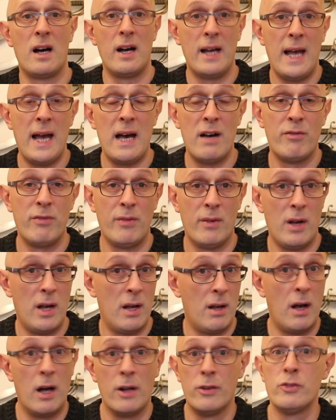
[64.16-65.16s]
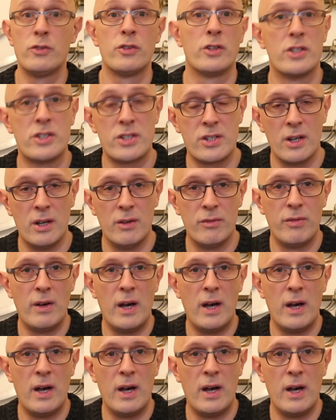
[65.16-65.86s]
I have hundreds of